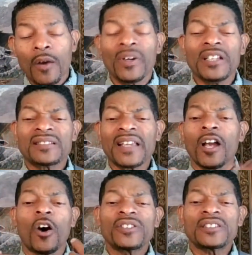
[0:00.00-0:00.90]
What are you
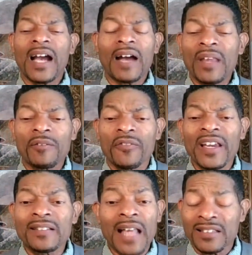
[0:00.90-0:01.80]
saying, overseer? I've never
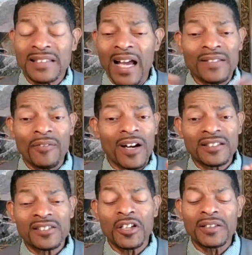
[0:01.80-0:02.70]
realized that. I never
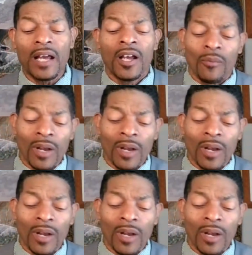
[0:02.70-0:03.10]
understood that.